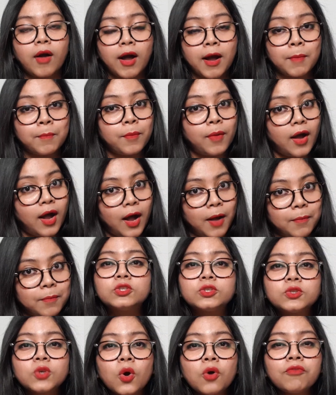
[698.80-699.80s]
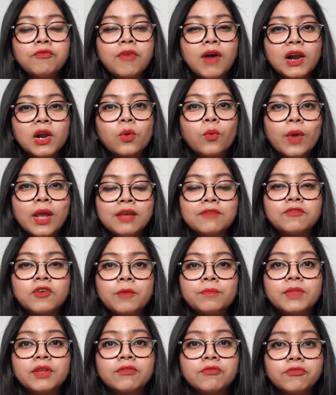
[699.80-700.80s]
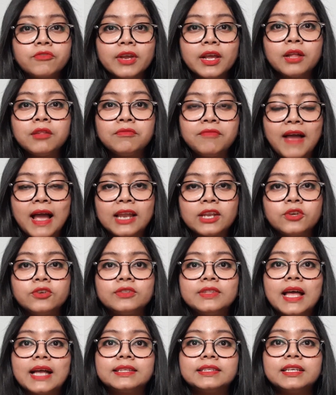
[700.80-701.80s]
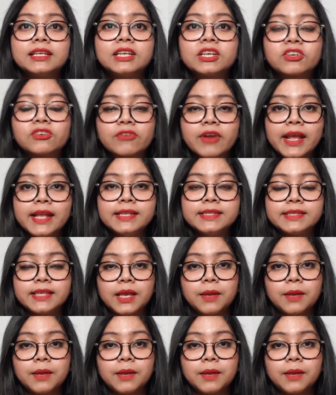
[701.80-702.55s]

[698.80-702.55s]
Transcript: up, up, so far away from the real value that it creates